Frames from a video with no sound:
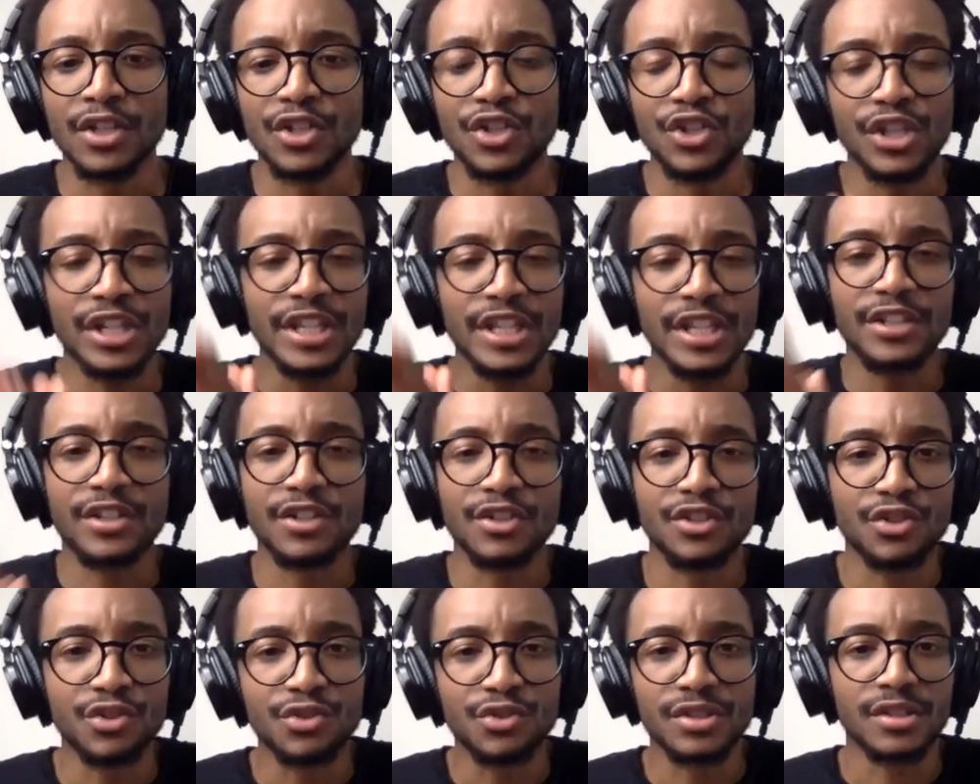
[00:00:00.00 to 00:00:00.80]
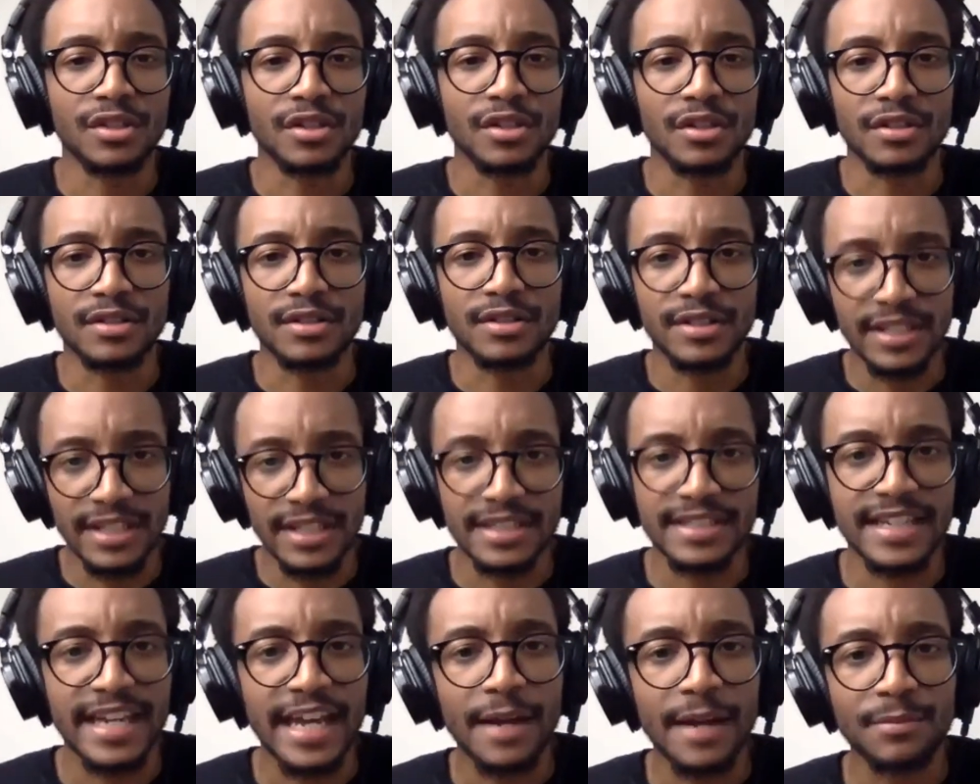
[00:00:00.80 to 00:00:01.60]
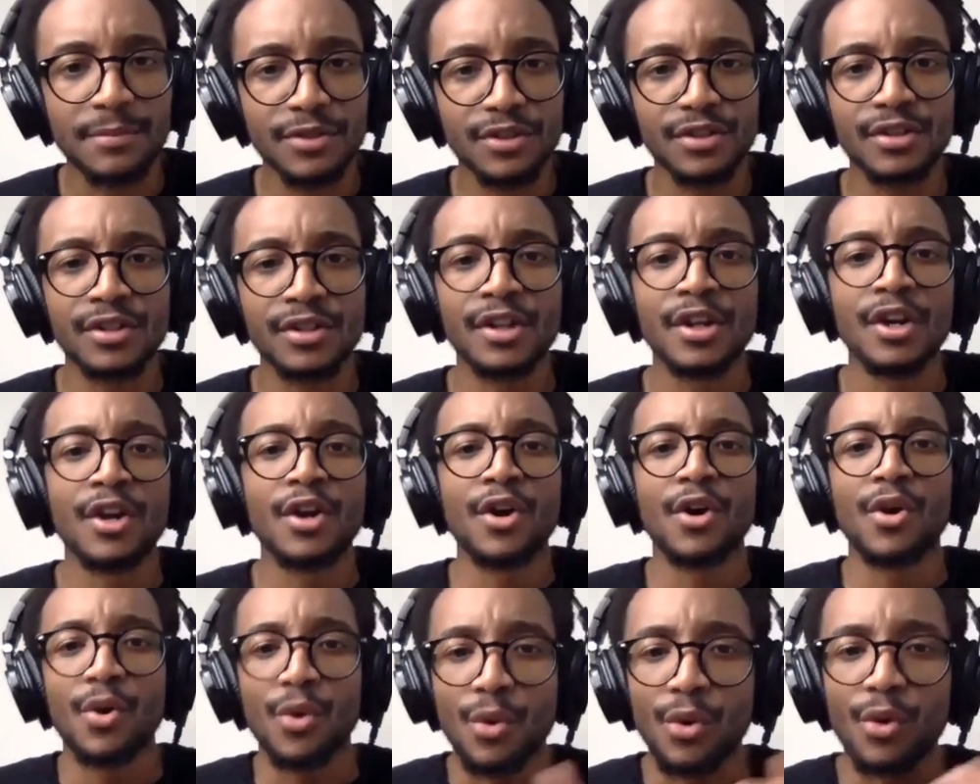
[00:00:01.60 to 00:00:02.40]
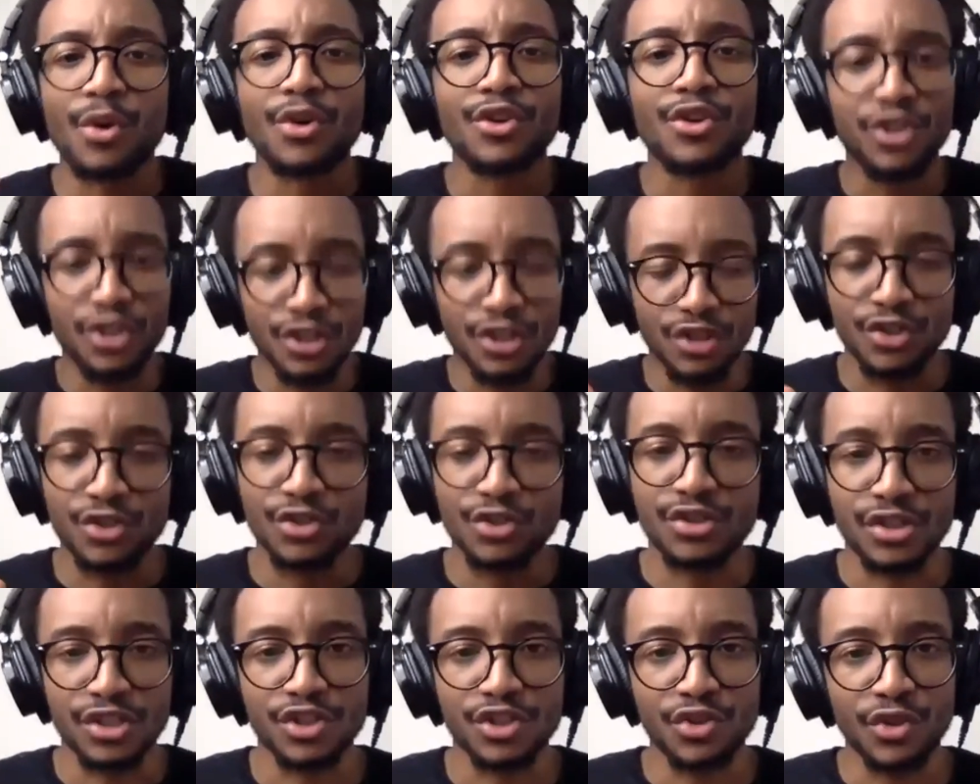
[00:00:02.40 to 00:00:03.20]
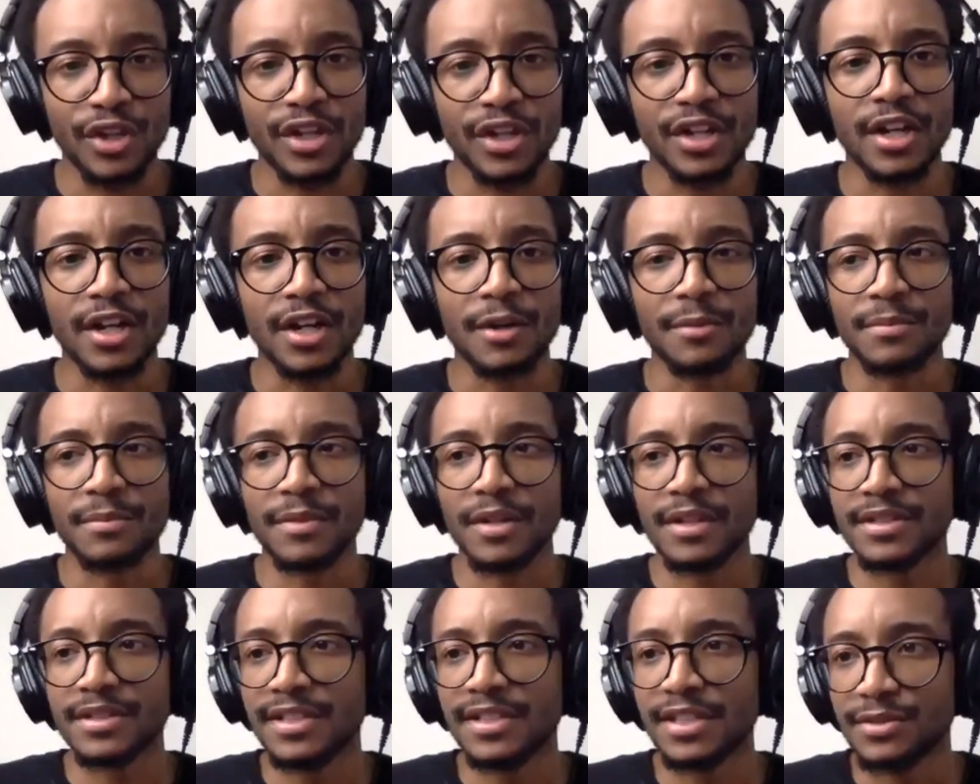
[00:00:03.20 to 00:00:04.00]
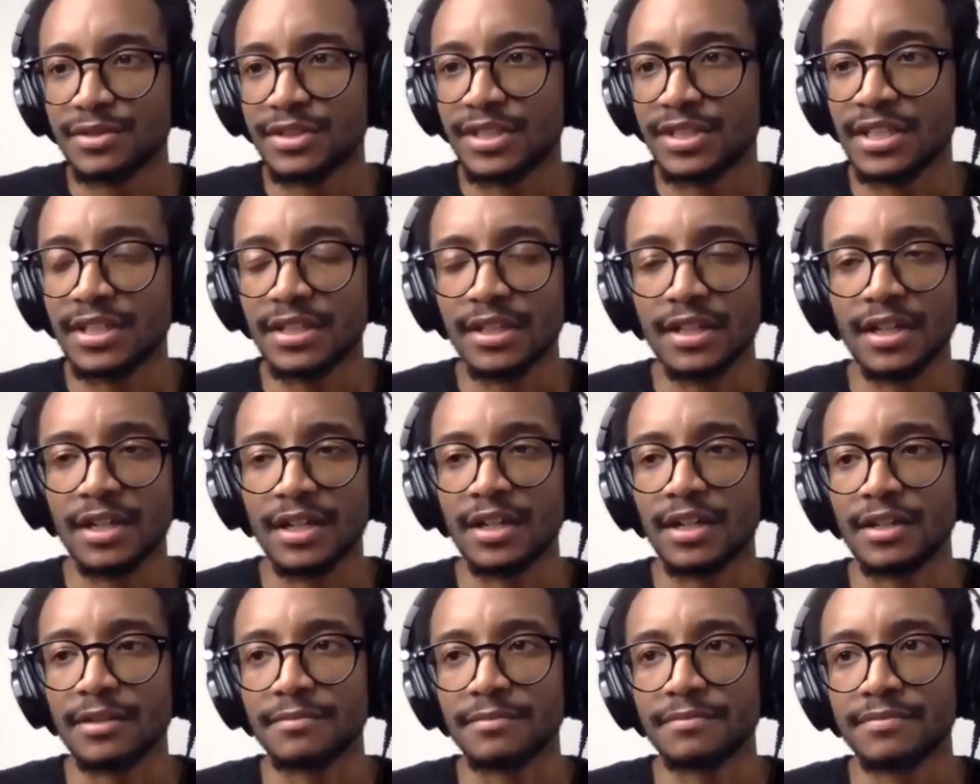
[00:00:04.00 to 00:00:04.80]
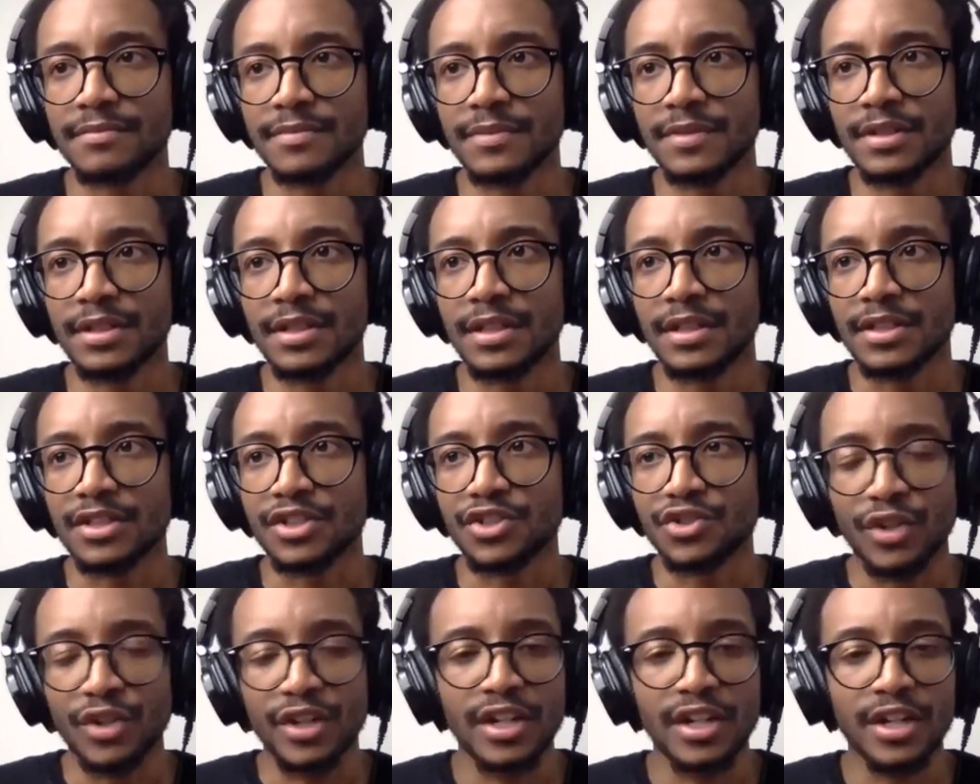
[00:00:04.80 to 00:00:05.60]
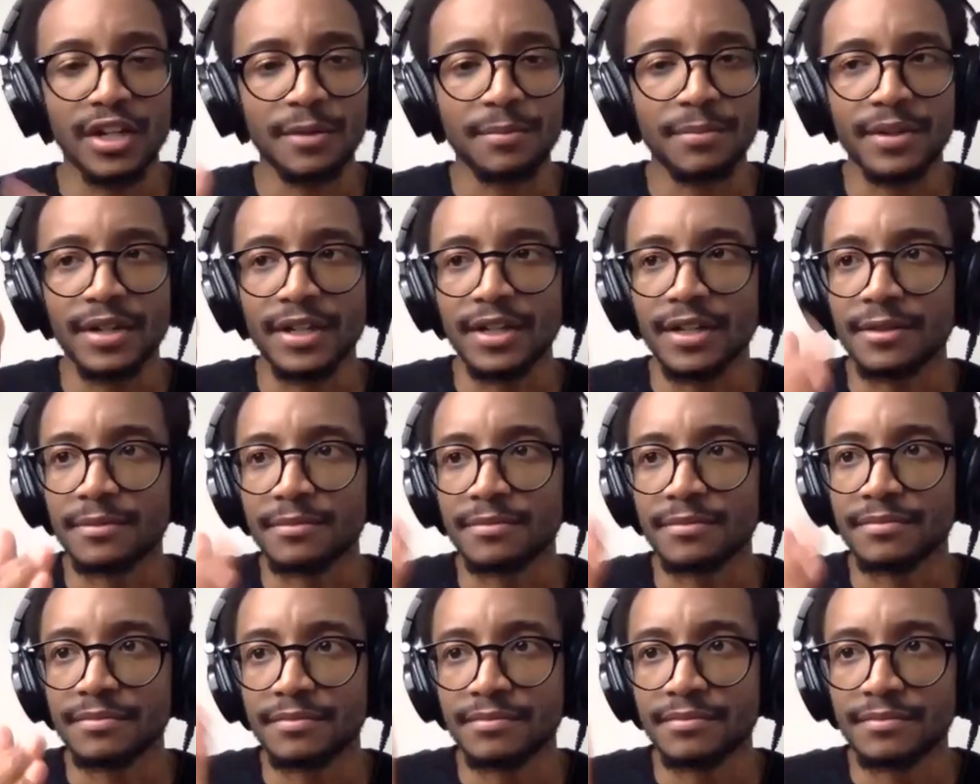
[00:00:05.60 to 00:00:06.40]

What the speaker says: you can either use the adapter, or you can use the straight up tilting, Instagram